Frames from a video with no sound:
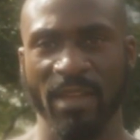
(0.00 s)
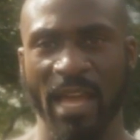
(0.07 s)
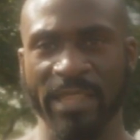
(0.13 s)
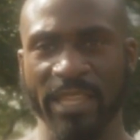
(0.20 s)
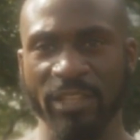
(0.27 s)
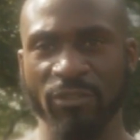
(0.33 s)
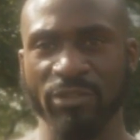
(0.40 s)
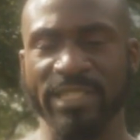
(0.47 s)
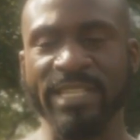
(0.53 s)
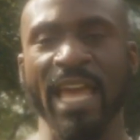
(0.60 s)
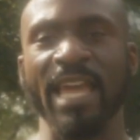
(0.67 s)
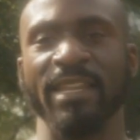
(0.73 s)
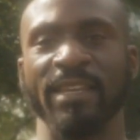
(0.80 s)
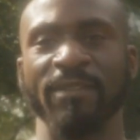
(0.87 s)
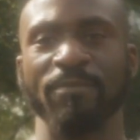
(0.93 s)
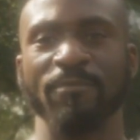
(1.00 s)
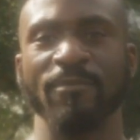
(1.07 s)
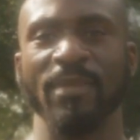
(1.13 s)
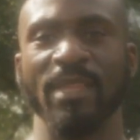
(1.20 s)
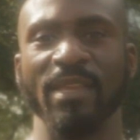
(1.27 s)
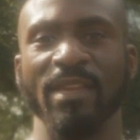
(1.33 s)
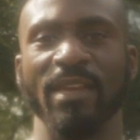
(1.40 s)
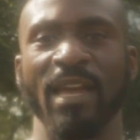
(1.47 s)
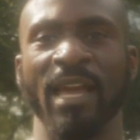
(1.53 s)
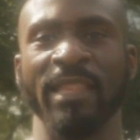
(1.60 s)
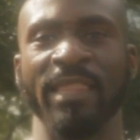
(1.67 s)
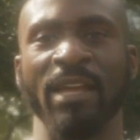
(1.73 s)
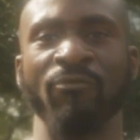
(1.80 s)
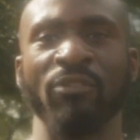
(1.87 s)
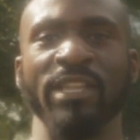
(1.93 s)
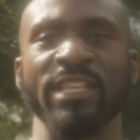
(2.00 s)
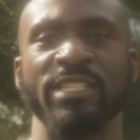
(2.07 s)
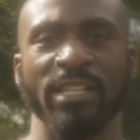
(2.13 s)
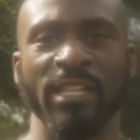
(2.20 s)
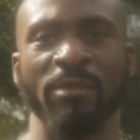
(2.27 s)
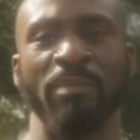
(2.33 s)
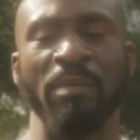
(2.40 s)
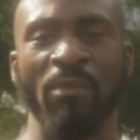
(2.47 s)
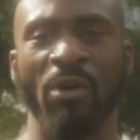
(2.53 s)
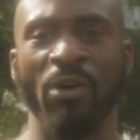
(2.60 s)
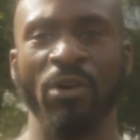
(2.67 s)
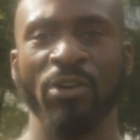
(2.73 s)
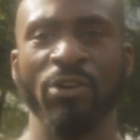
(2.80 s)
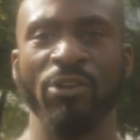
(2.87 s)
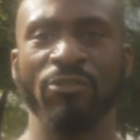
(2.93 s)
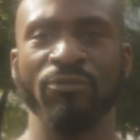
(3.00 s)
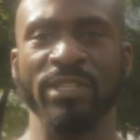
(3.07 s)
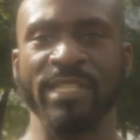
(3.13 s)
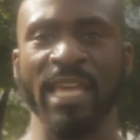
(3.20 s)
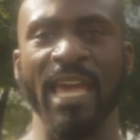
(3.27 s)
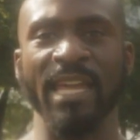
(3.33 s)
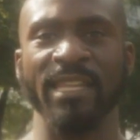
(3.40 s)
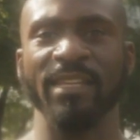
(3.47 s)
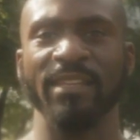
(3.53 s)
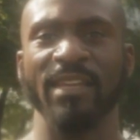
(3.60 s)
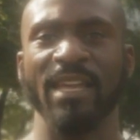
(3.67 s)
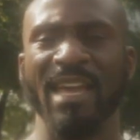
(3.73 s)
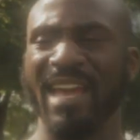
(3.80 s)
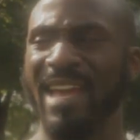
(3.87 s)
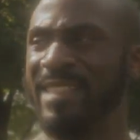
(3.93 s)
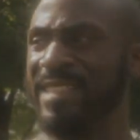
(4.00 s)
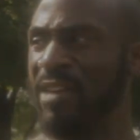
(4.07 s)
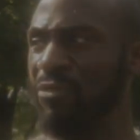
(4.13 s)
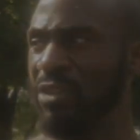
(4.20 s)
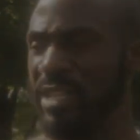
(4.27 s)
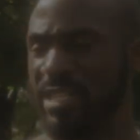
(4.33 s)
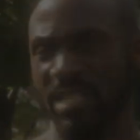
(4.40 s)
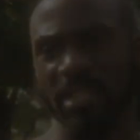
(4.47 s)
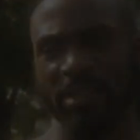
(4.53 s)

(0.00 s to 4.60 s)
and then you retain it, and then release a little bit more, retain it, and then release a